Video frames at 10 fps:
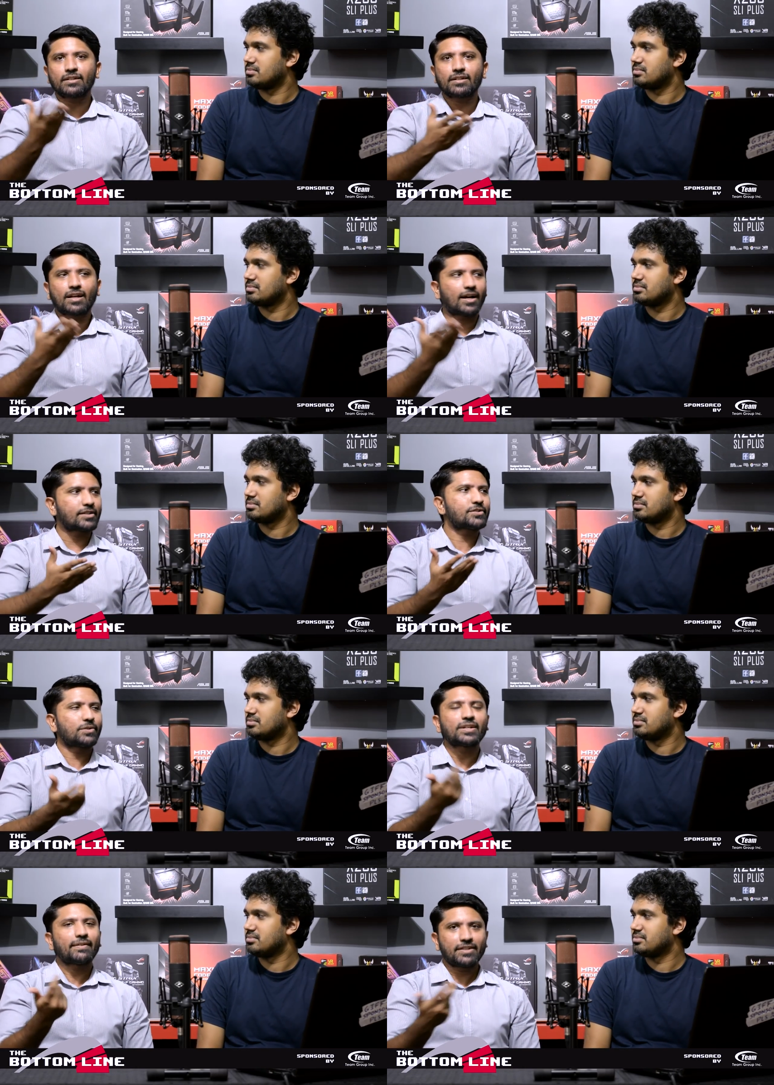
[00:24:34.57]
Speaker 1: uh, cards
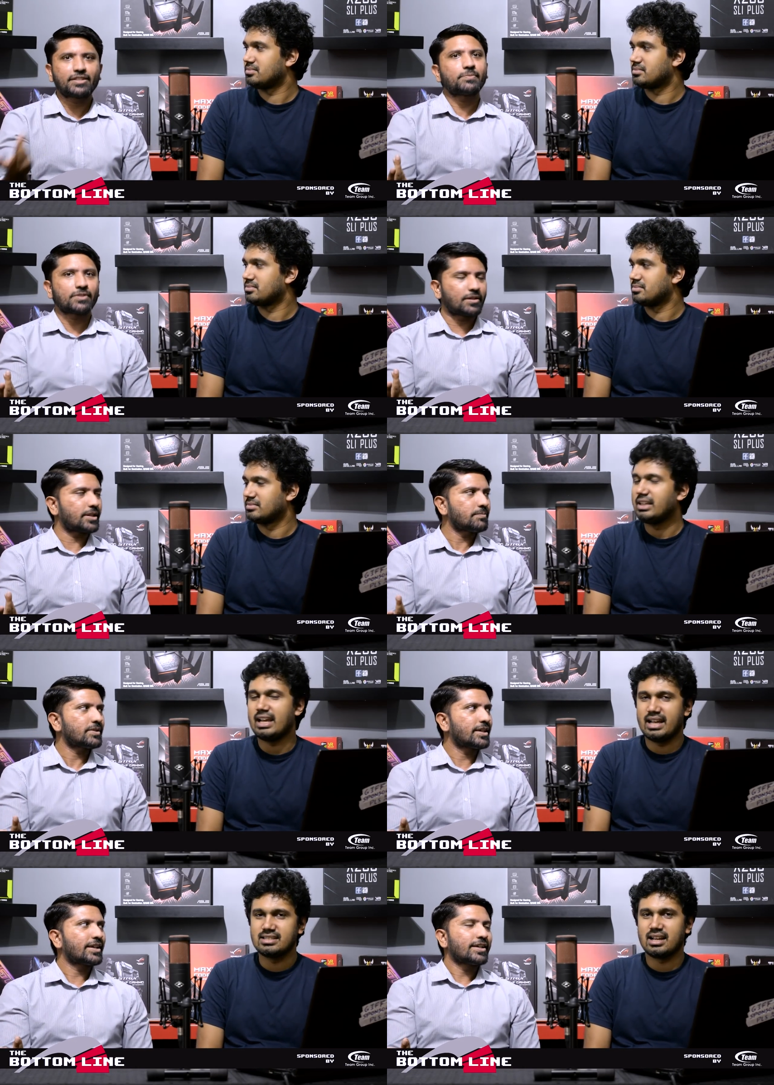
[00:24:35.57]
don't have any chips on them.
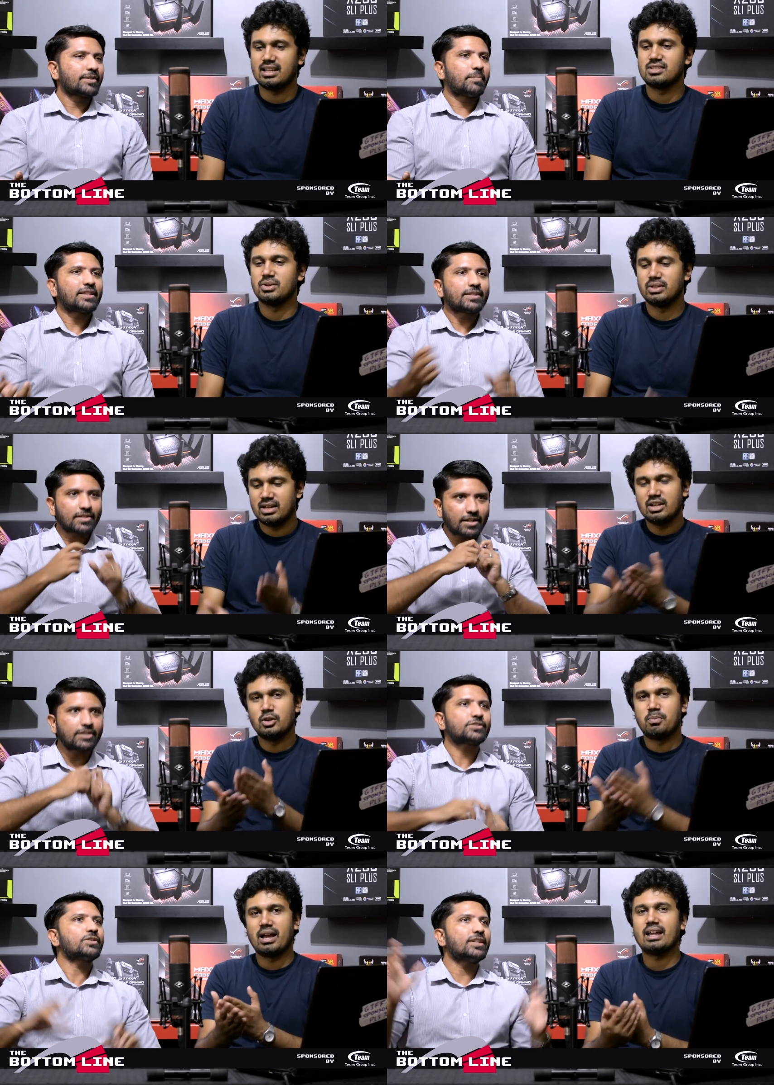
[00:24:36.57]
Yeah, exactly. But so the
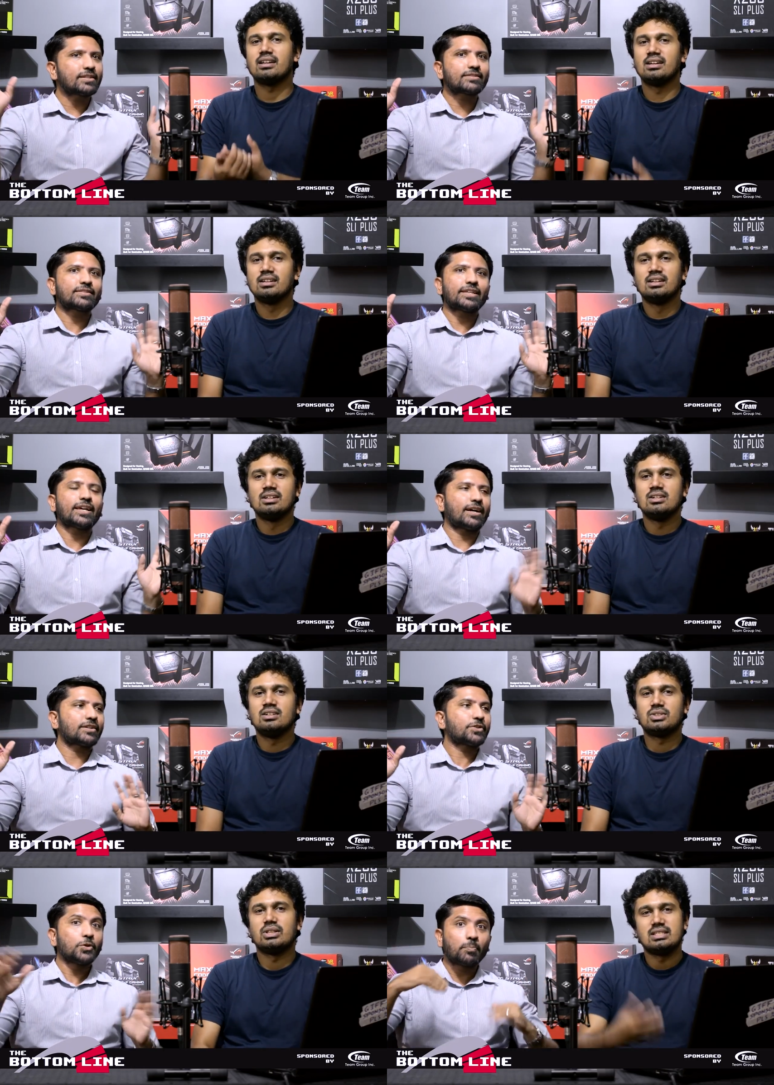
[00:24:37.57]
controllers,
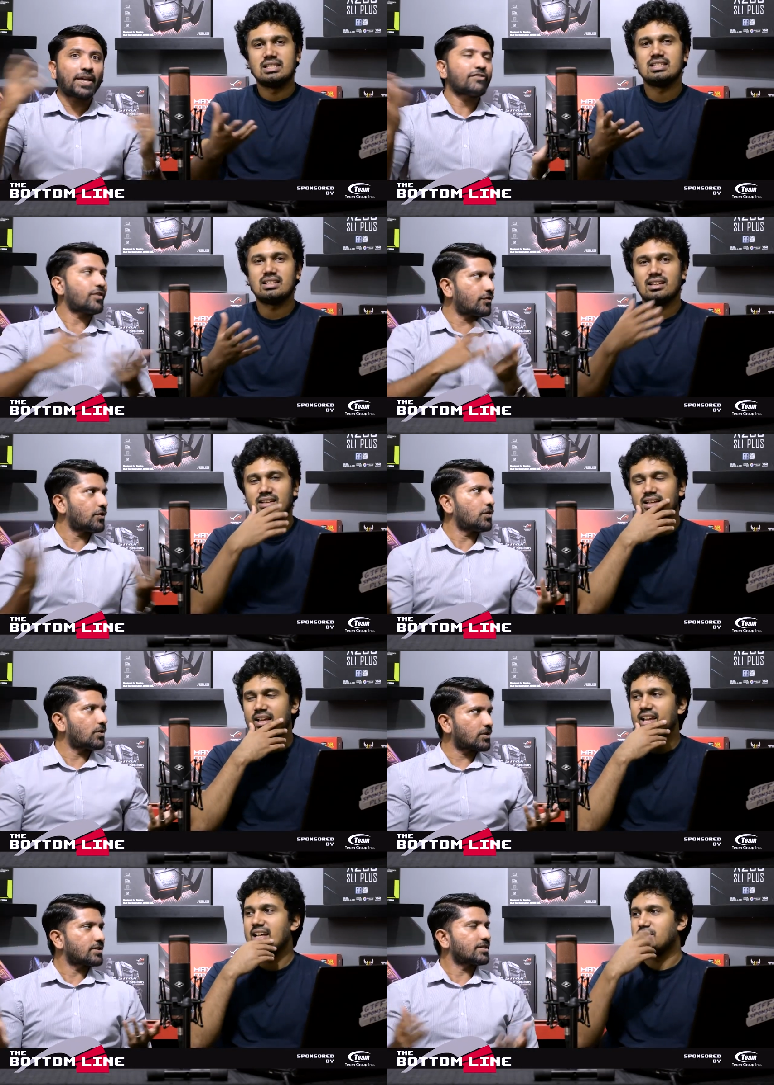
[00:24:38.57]
yeah. So, so you this, pay this, for
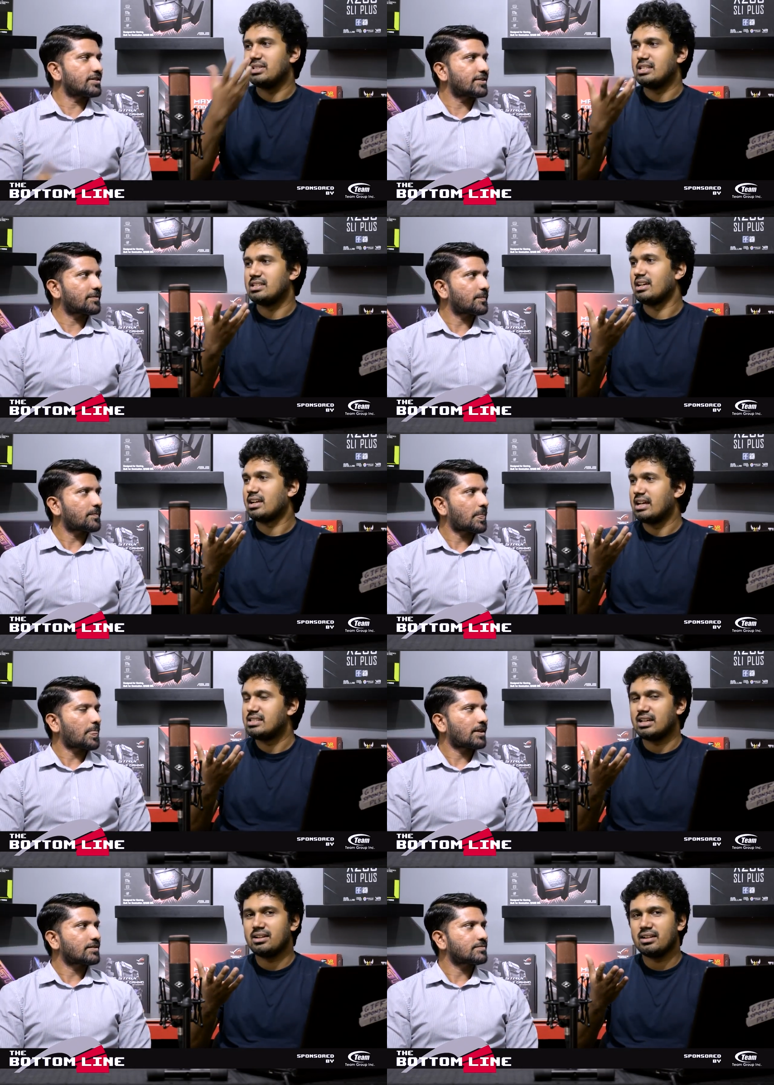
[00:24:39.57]
four. Yeah, so this is
Speaker 2: a
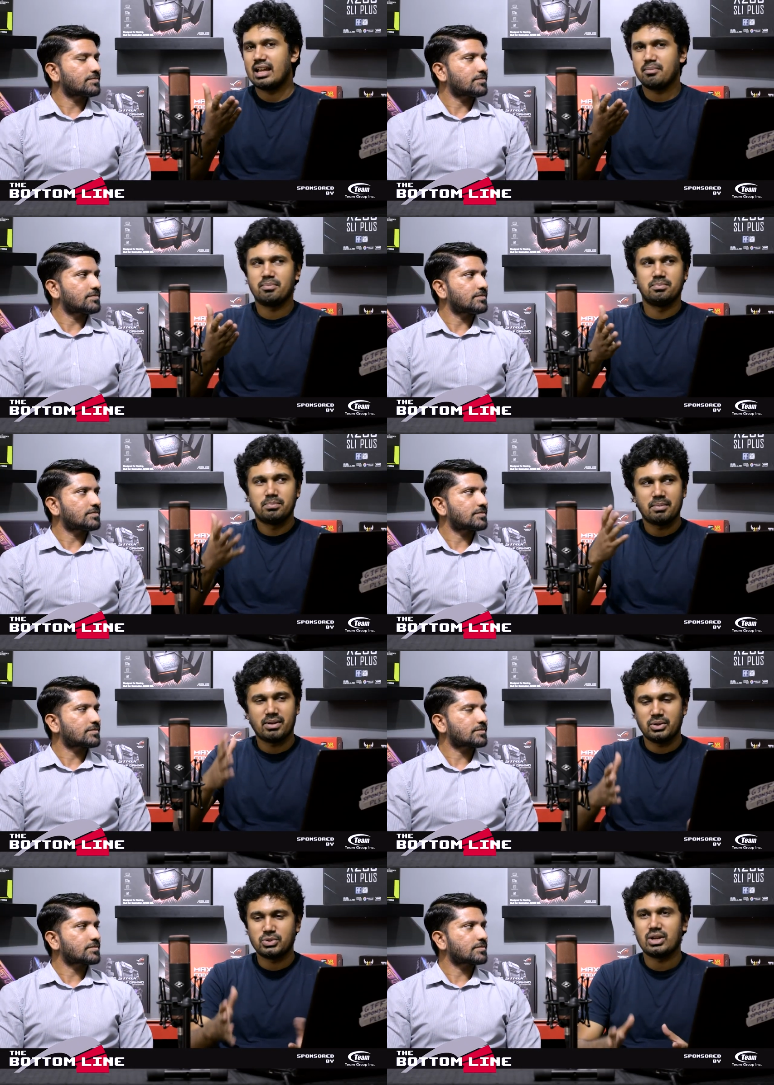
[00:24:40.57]
concern like
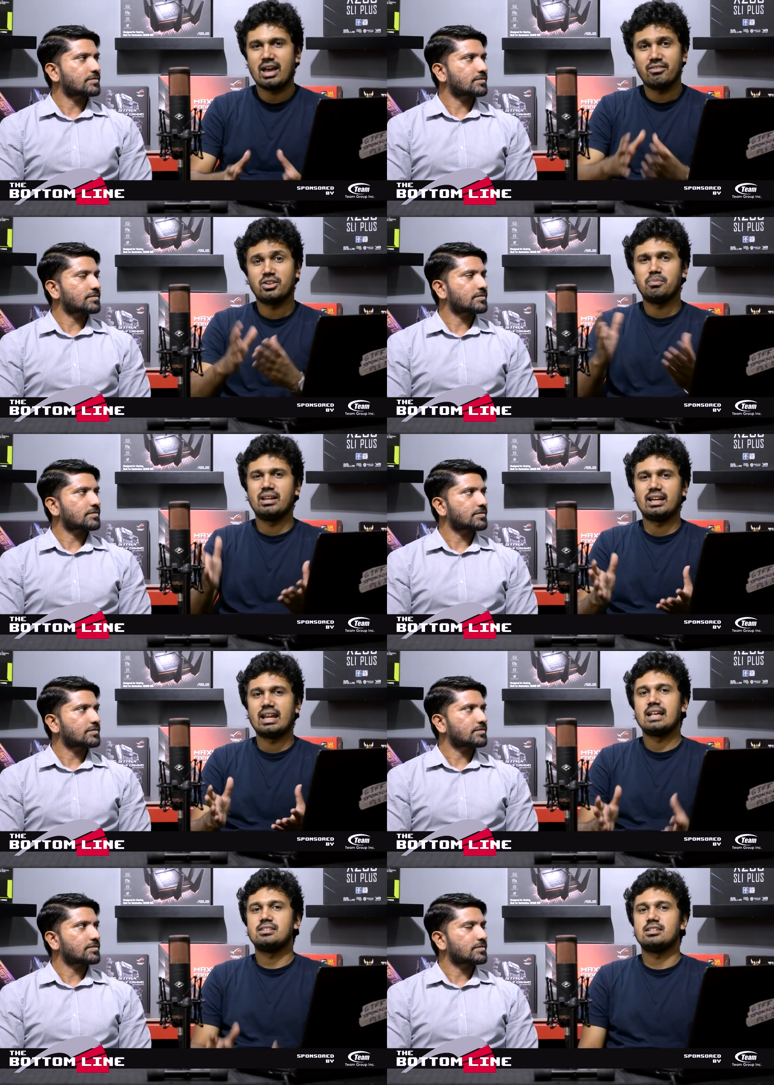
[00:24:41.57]
people usually have when you're building
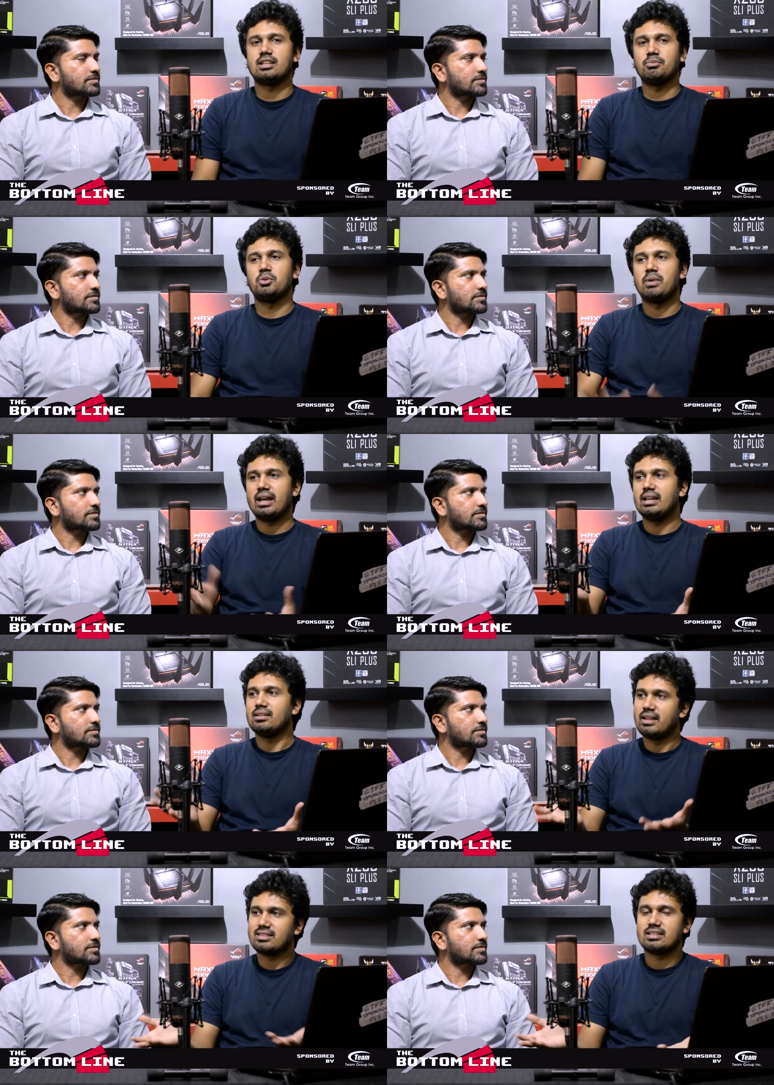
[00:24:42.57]
an i-system you buy
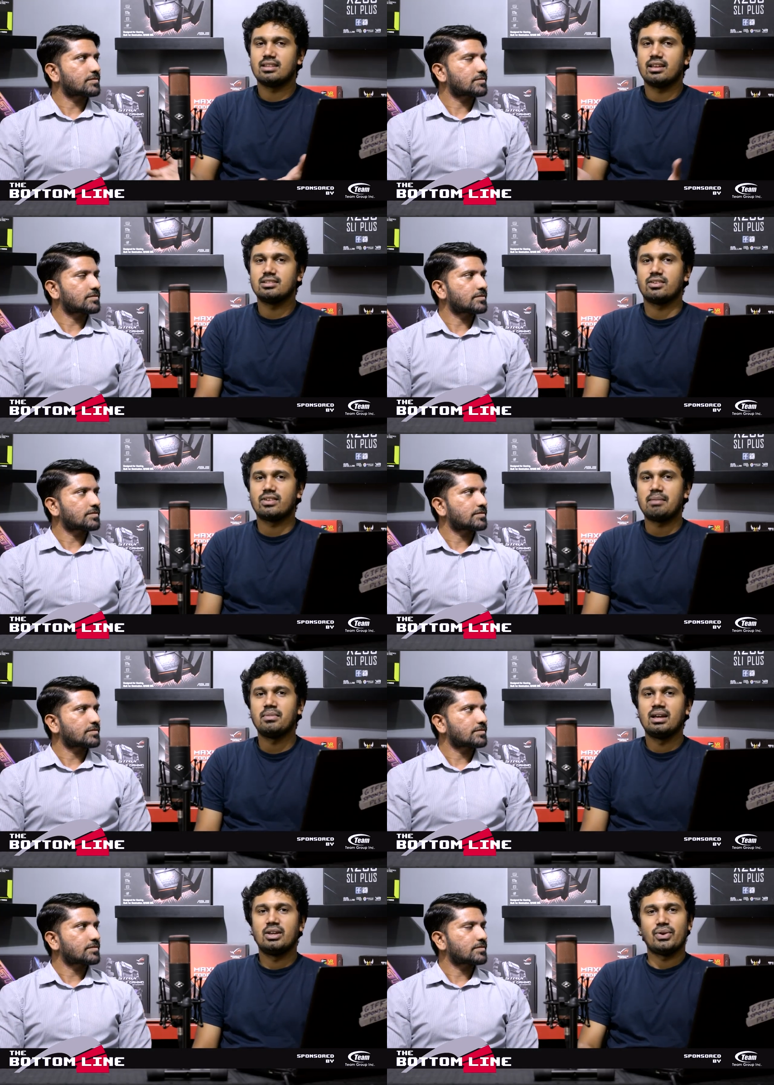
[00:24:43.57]
like 16 gigs of ram
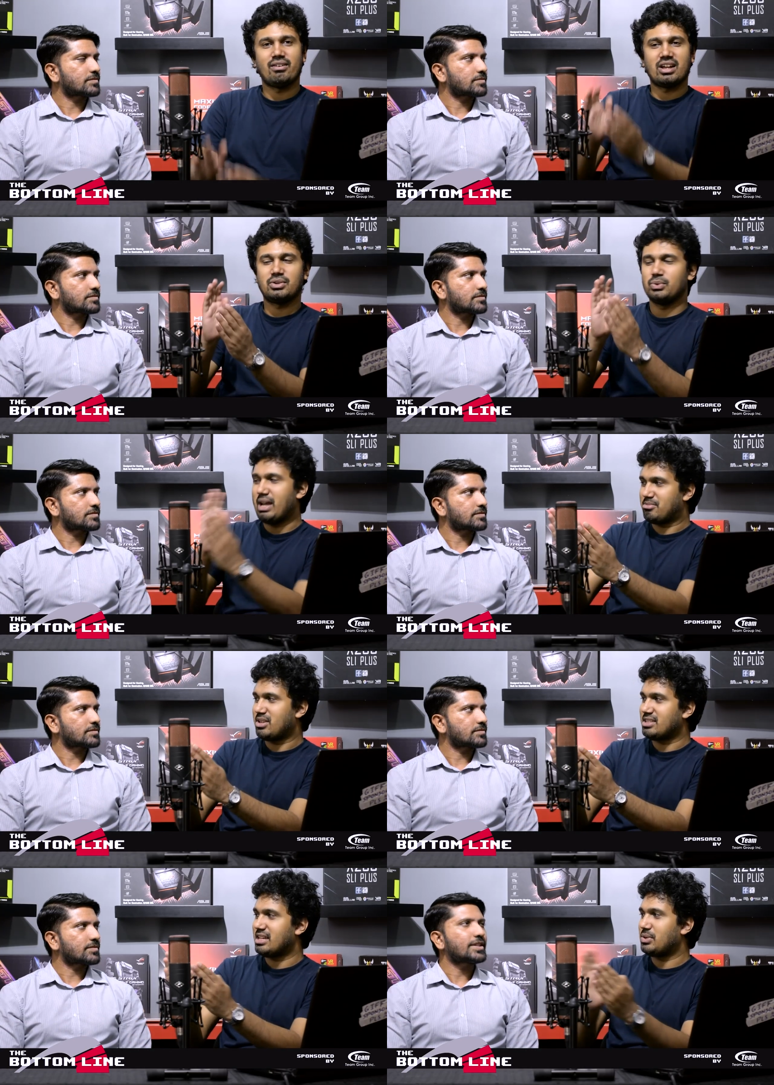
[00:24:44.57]
you have like two ram
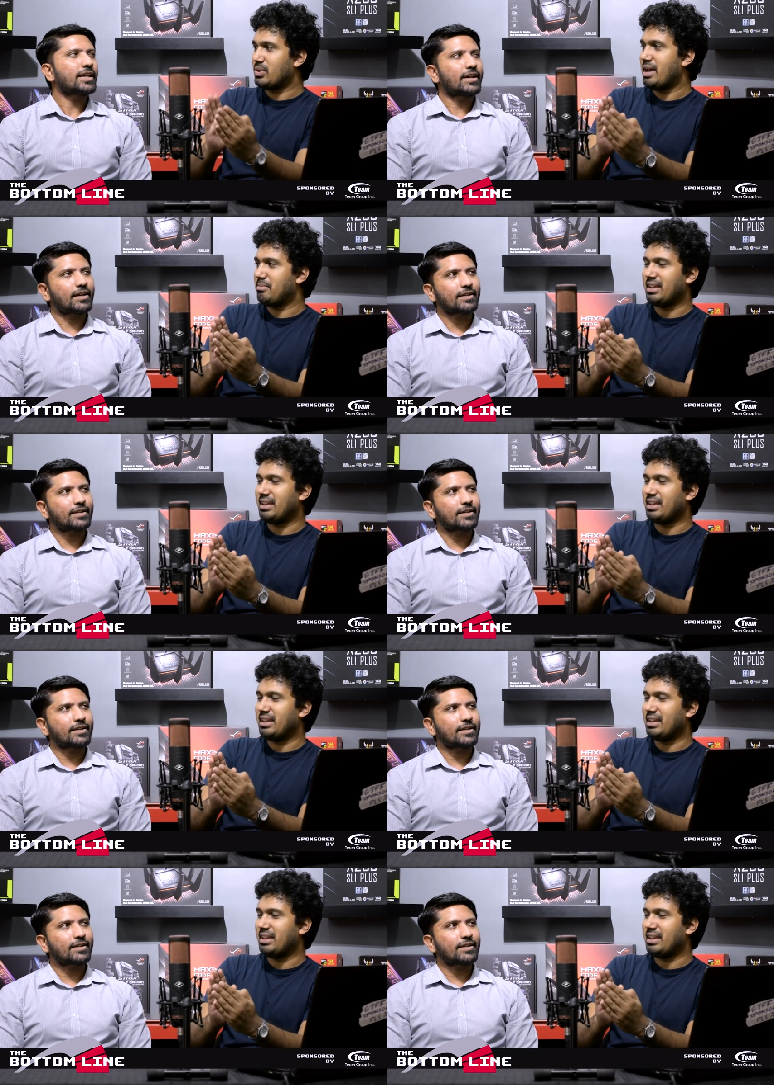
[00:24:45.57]
slots and two yeah.